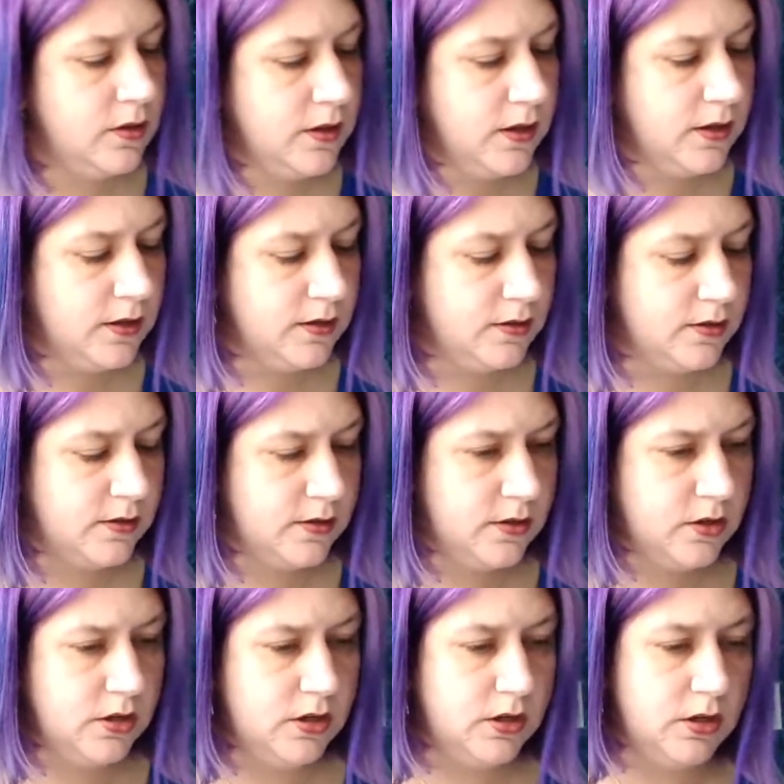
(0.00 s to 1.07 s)
let's
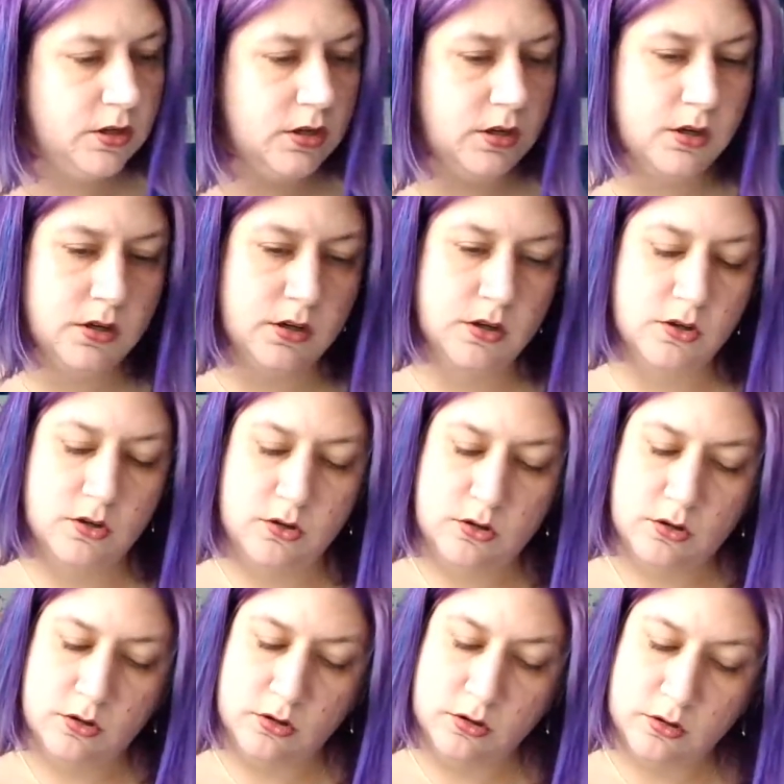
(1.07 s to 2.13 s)
see
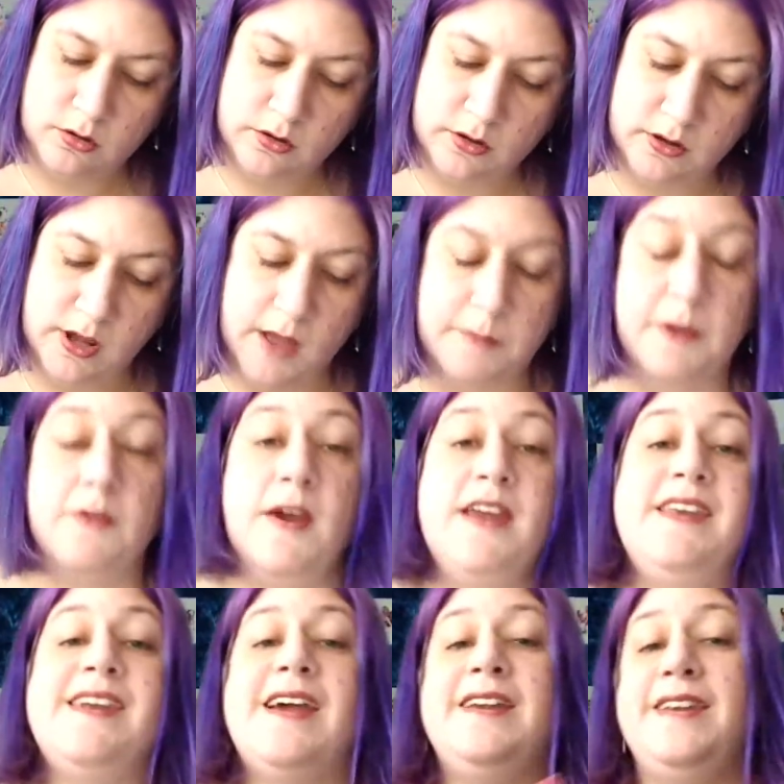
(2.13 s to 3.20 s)
here. Copyright
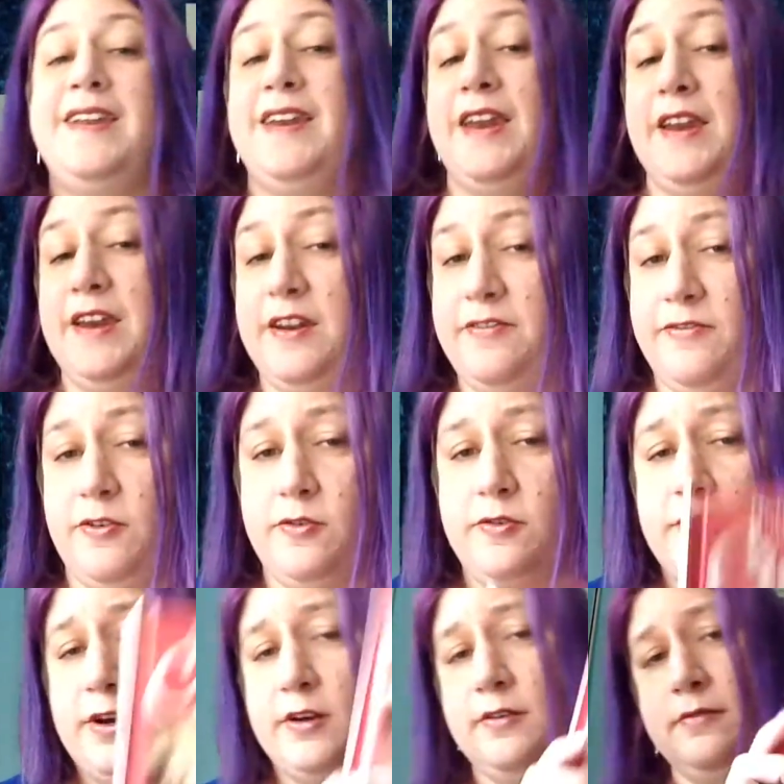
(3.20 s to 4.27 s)

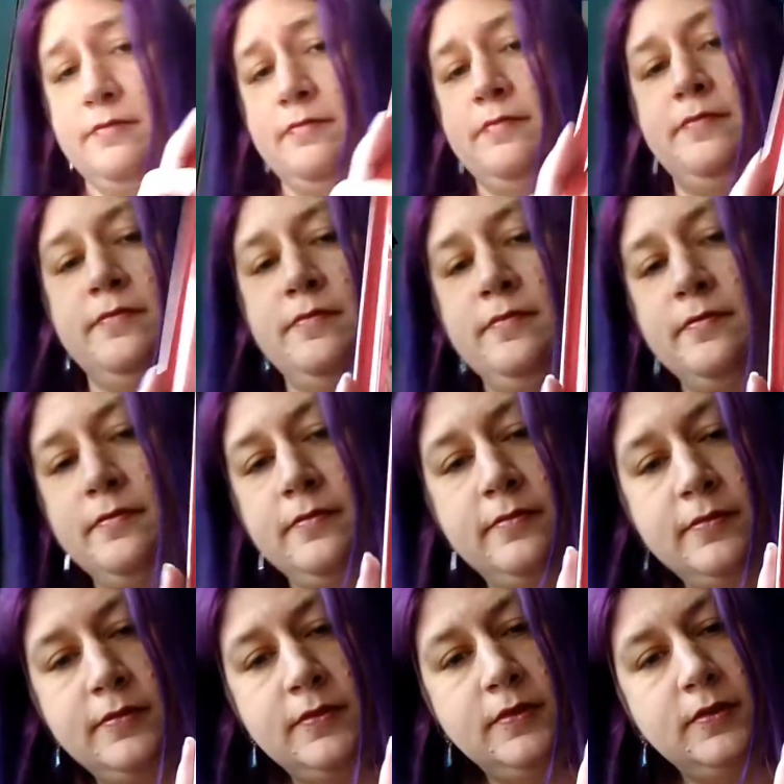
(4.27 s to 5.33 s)
1984.
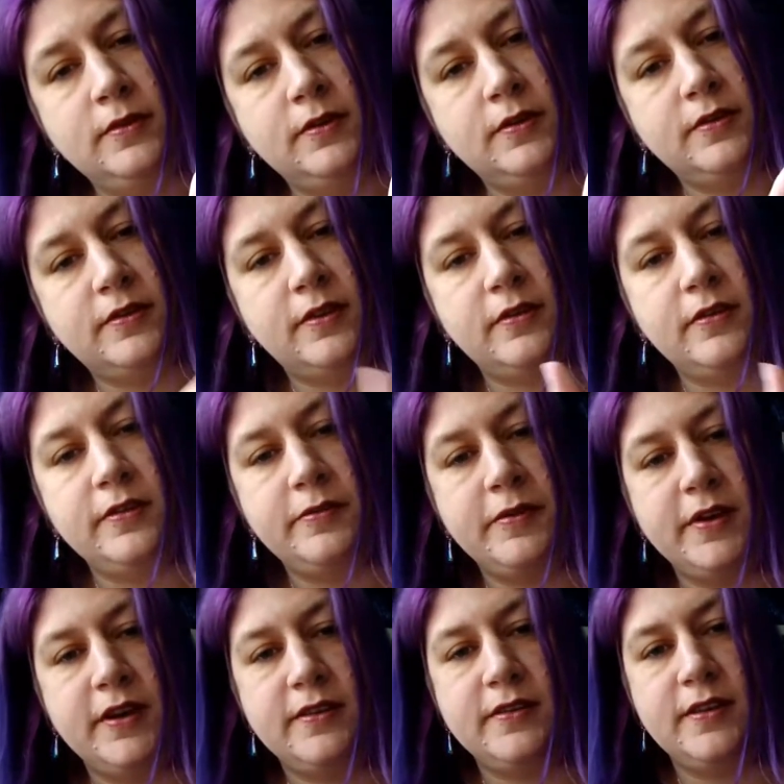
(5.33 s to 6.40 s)
So this
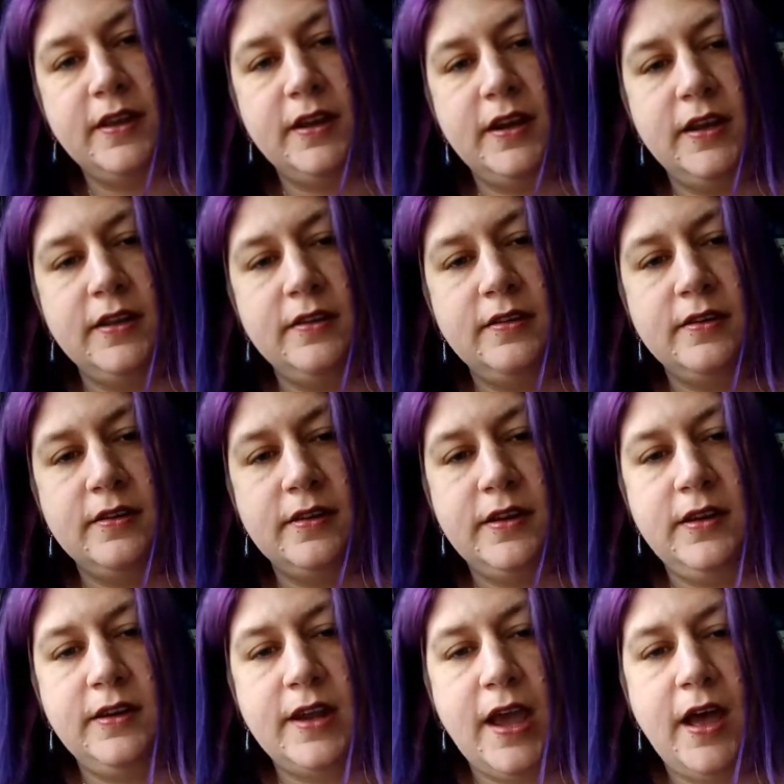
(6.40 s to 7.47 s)
one has linens and
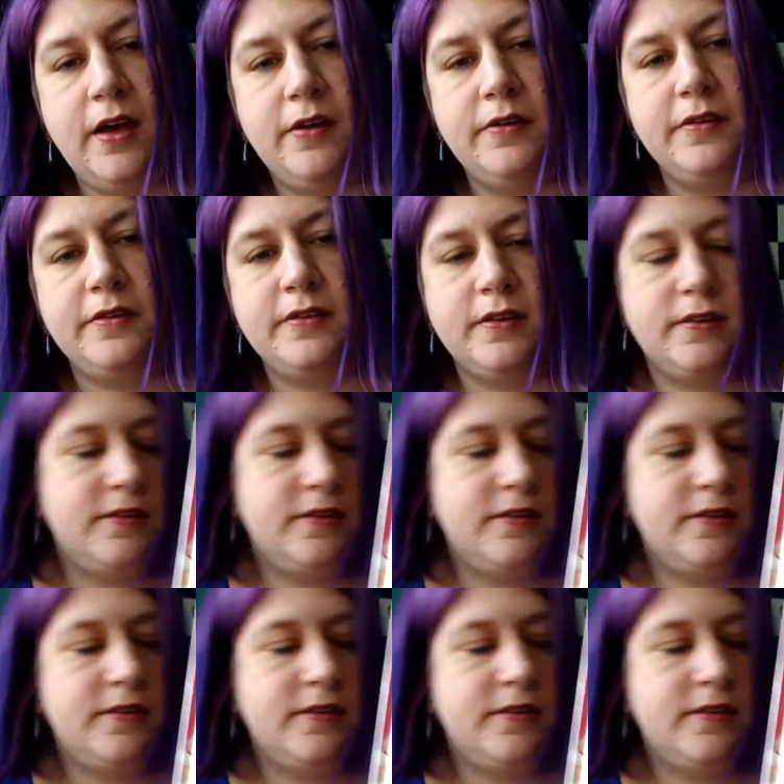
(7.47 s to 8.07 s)
tea towels and